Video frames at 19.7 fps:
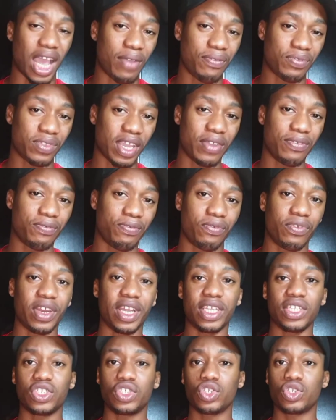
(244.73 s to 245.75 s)
have 10
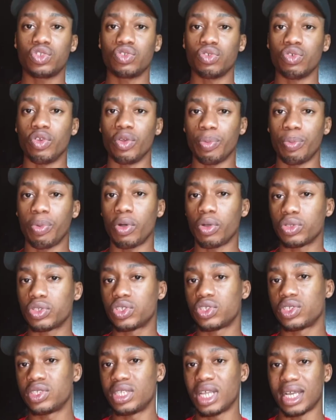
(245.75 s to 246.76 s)
friends to
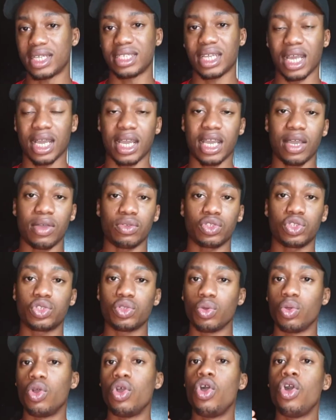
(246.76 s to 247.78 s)
report that account
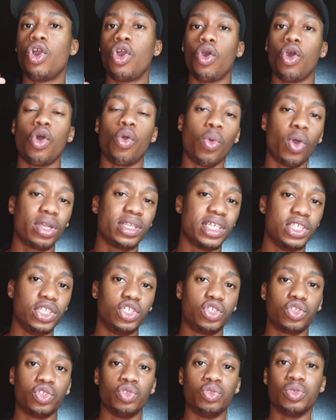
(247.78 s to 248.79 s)
so what they
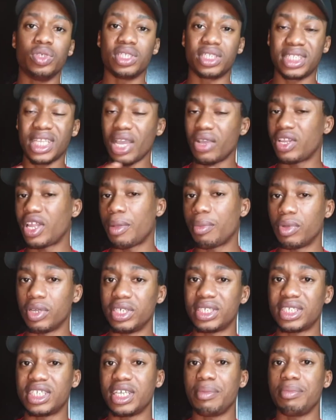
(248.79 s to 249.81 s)
need to do is tell them
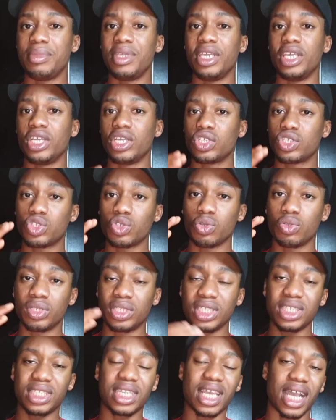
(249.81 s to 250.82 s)
on the same day so
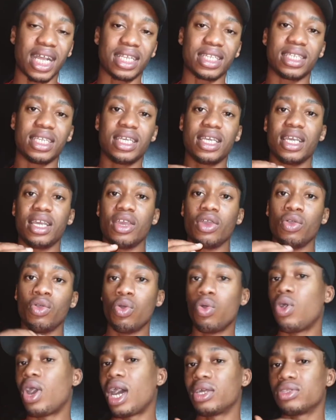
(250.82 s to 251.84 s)
this can
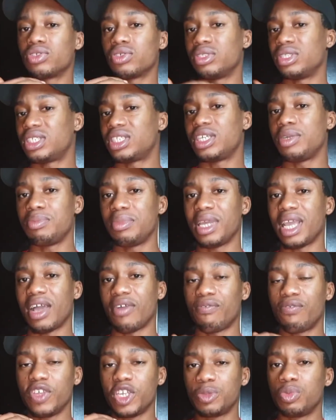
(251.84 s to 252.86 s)
go out on the same day
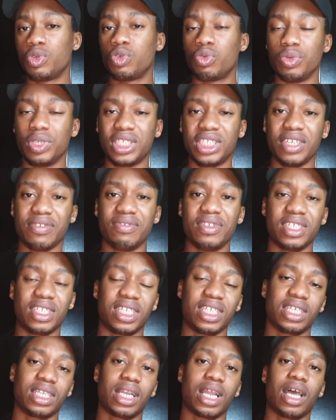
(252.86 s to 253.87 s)
and facebook receive the
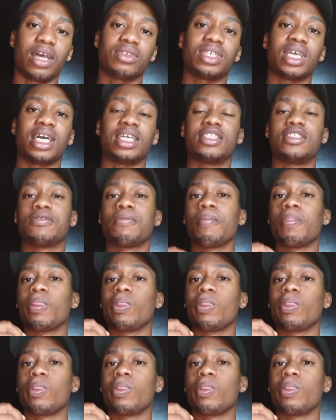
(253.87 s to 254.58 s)
signal that